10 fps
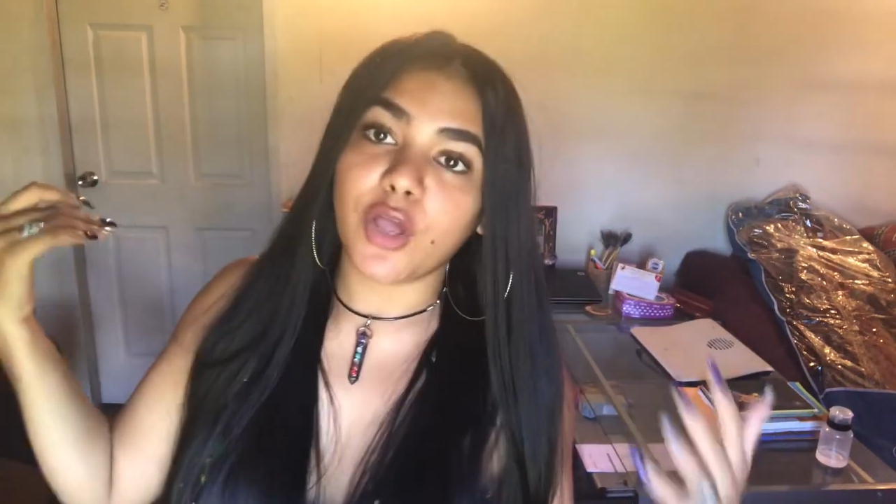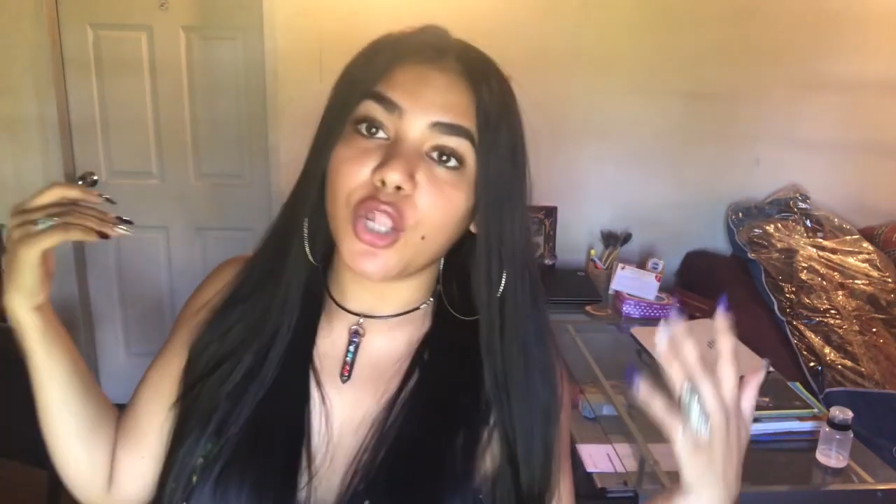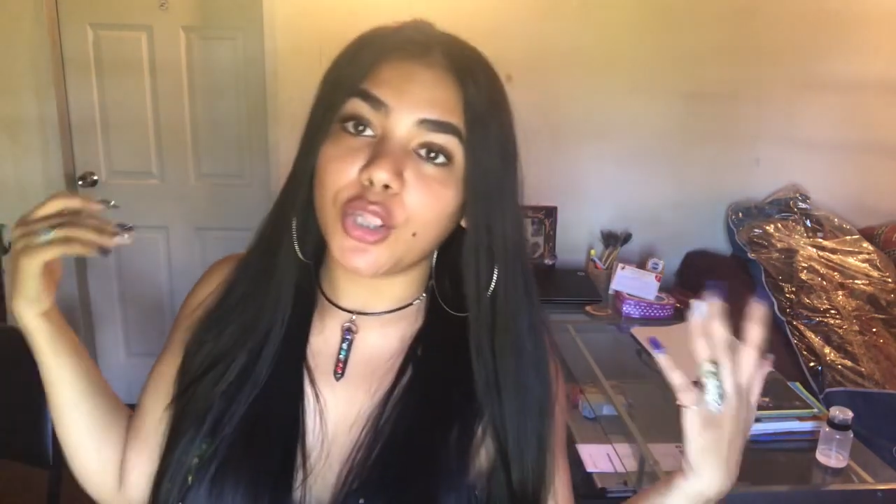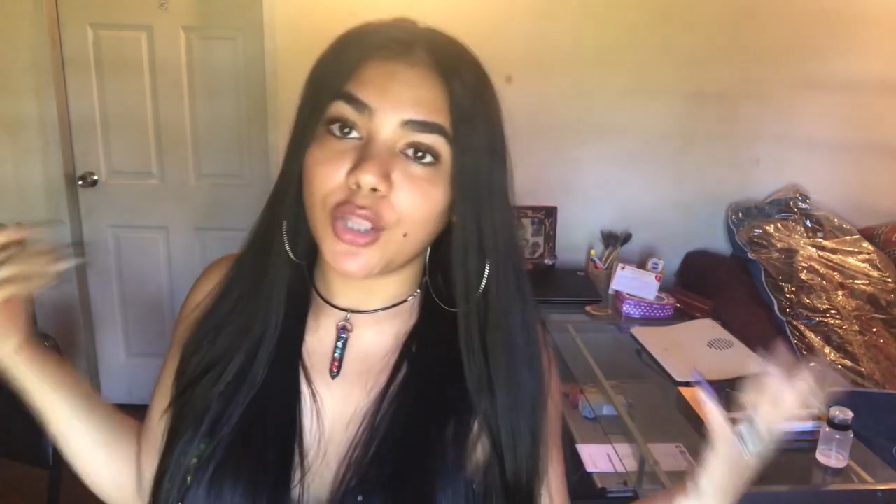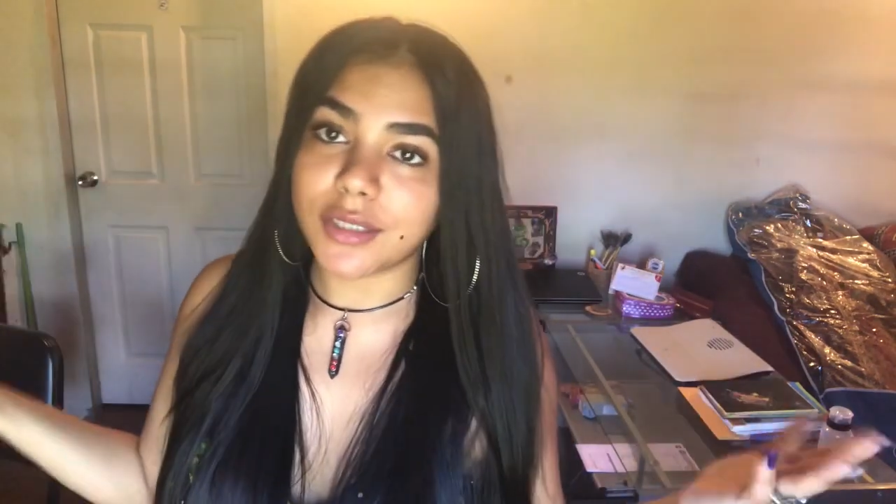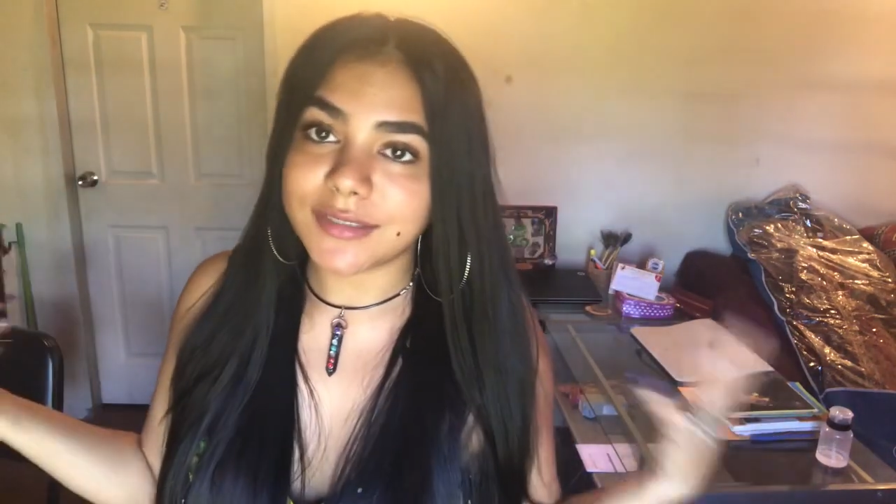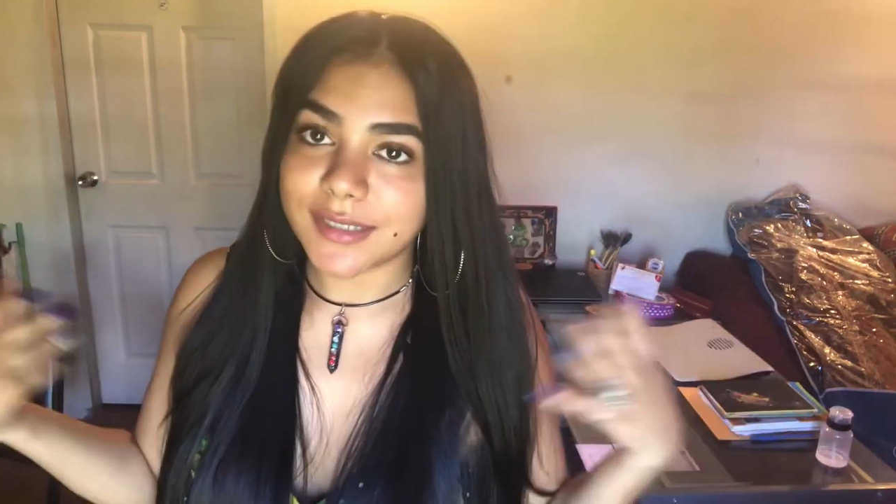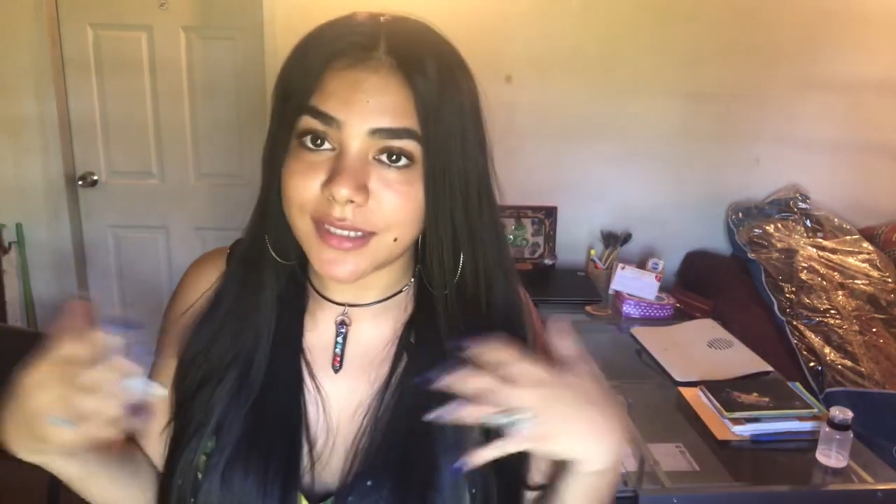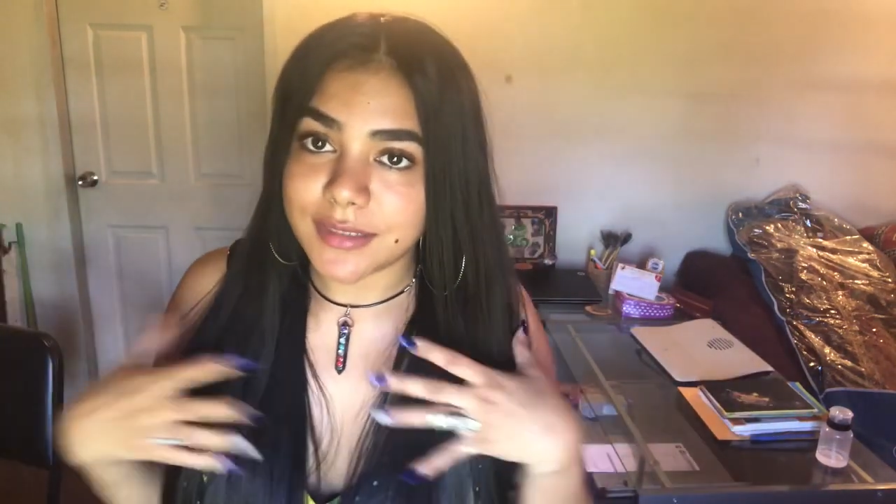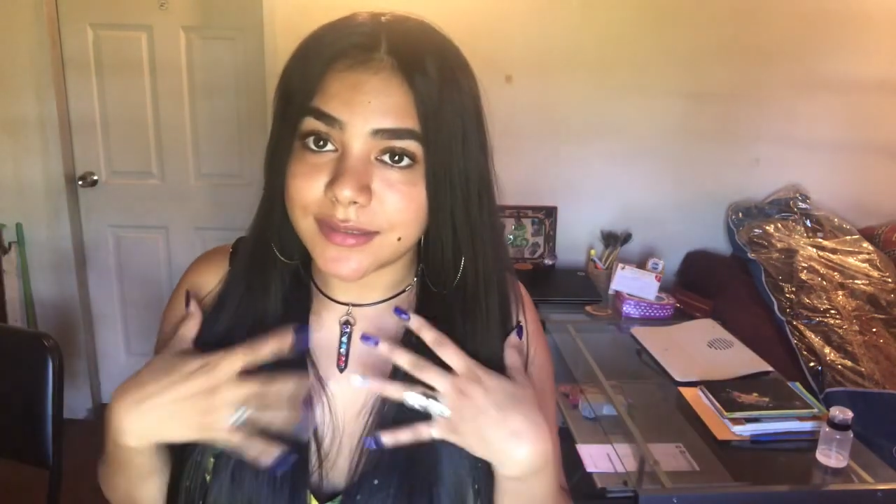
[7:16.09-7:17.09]
a lot
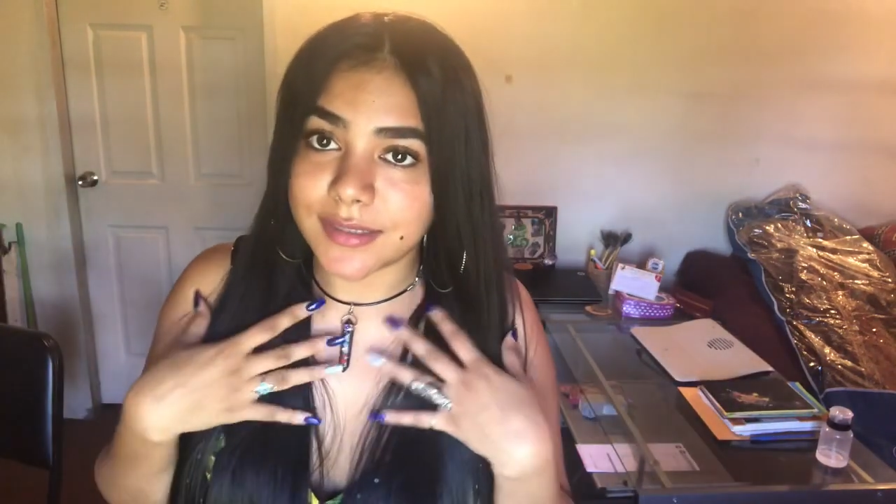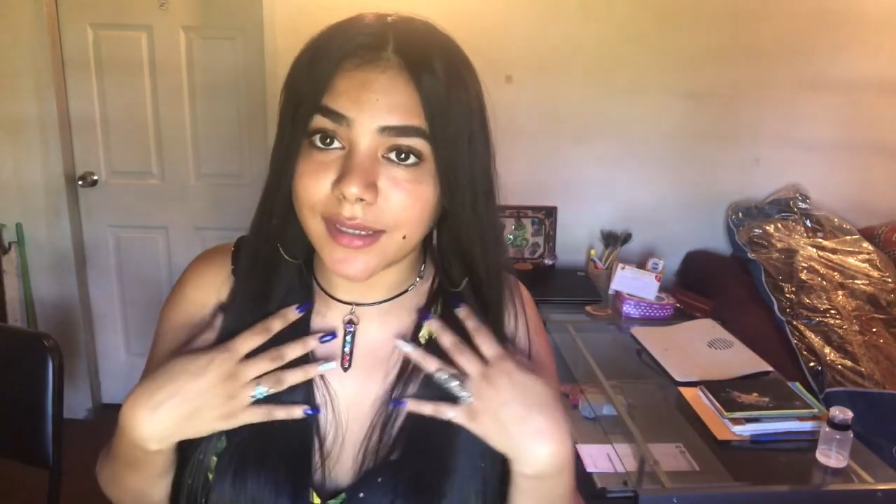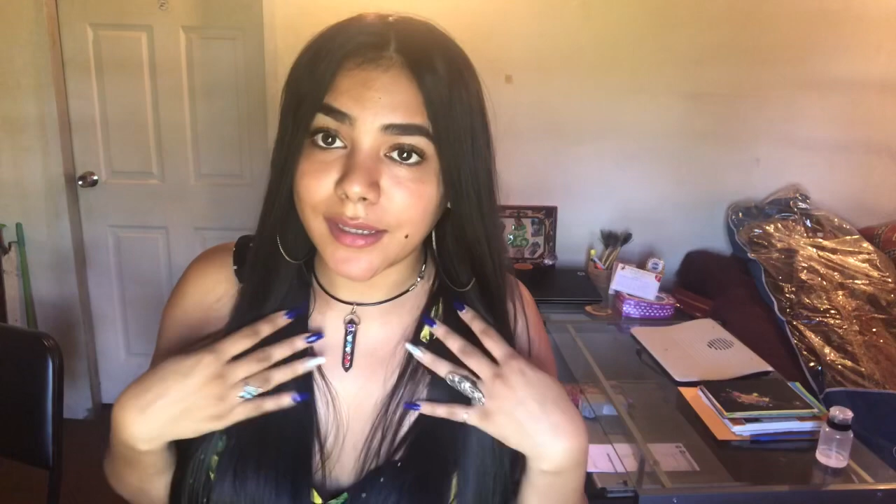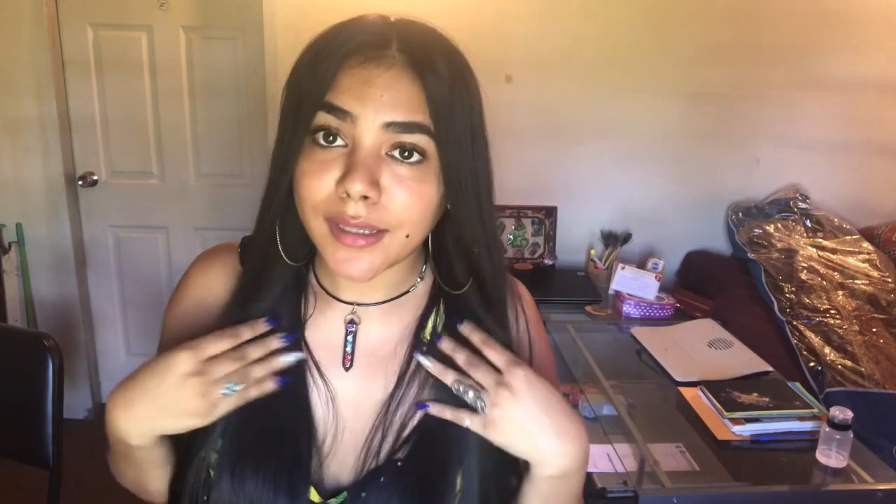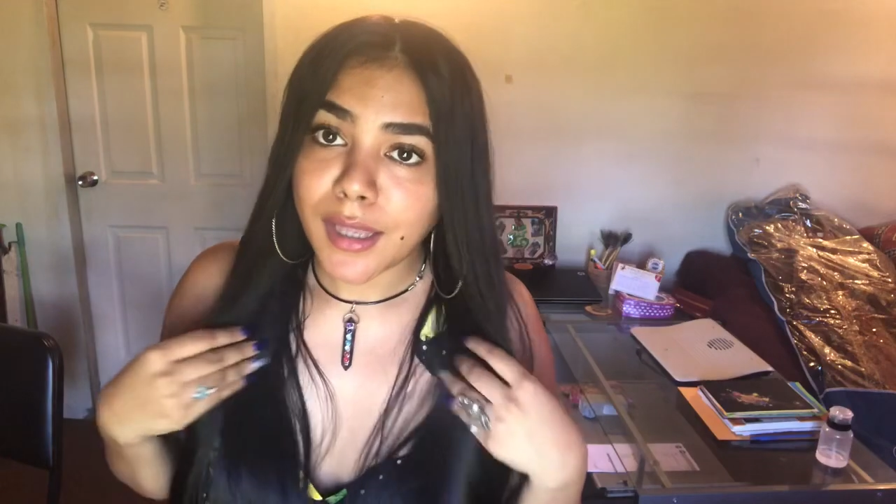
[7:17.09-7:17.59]
easier.